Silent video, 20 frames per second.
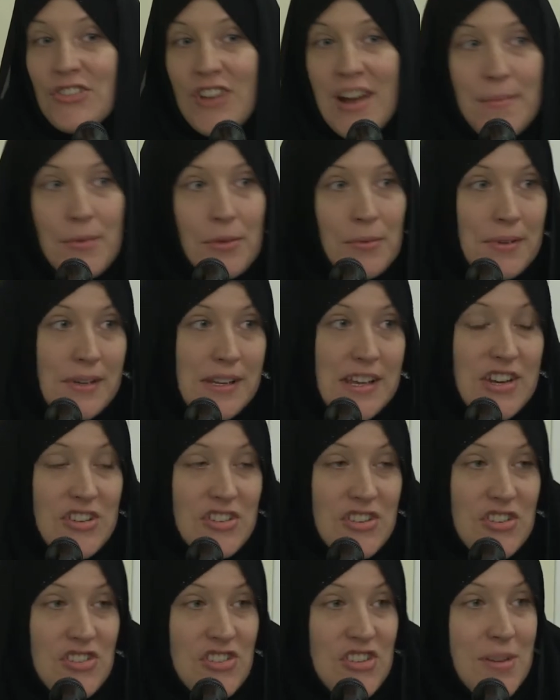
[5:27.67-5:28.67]
tribal
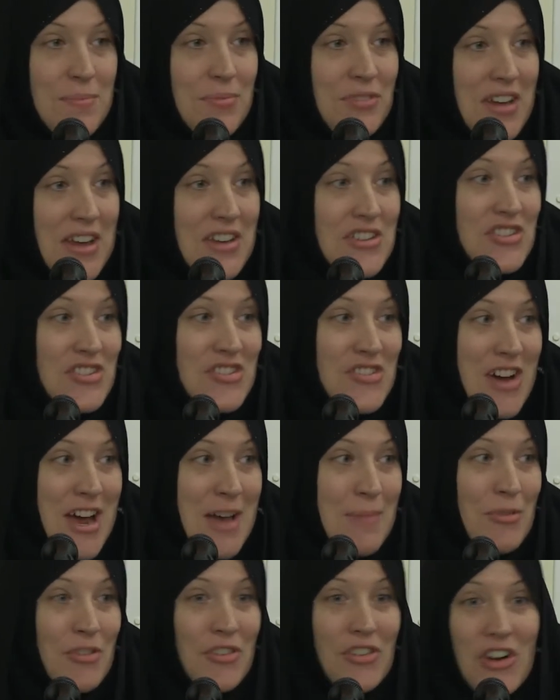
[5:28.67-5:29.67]
relationships, and
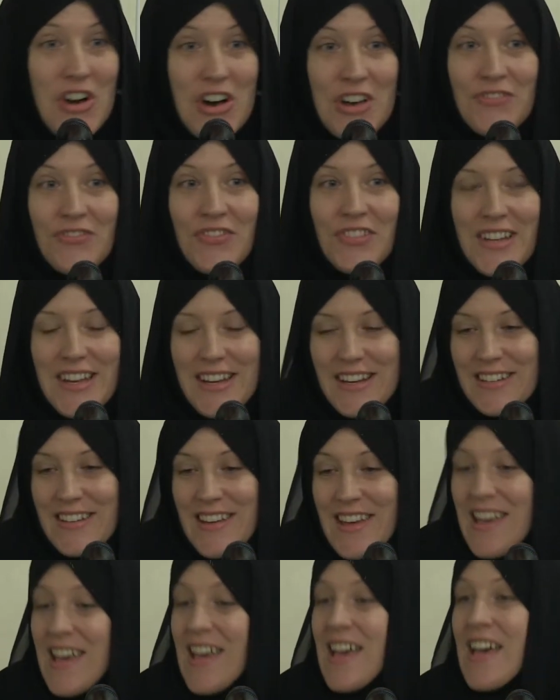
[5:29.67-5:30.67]
tribal conflict.